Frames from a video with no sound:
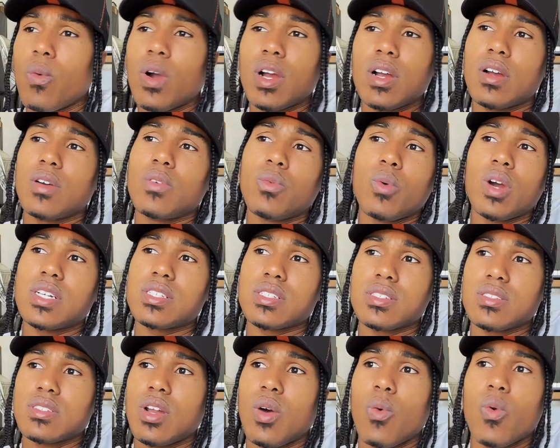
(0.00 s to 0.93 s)
He's like, oh,
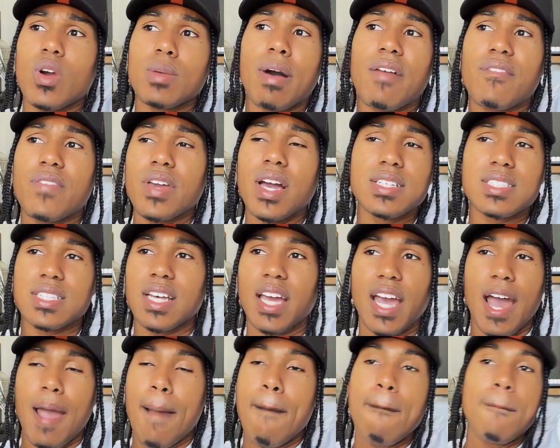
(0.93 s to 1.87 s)
where's
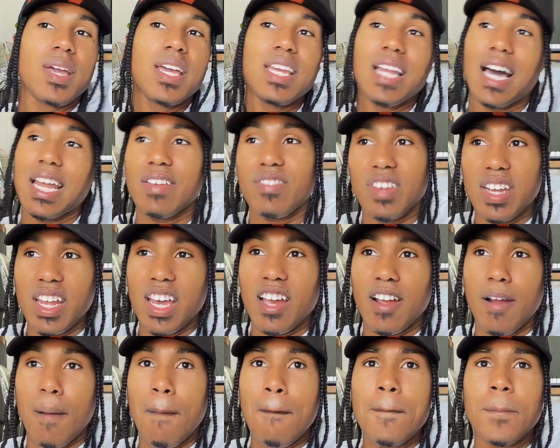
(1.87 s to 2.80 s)
where my fiance at?
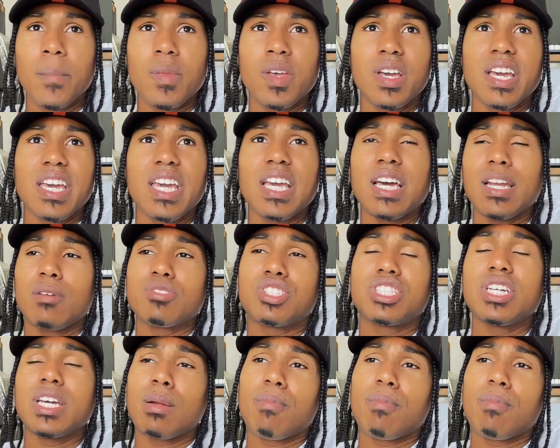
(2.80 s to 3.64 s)
He not even there.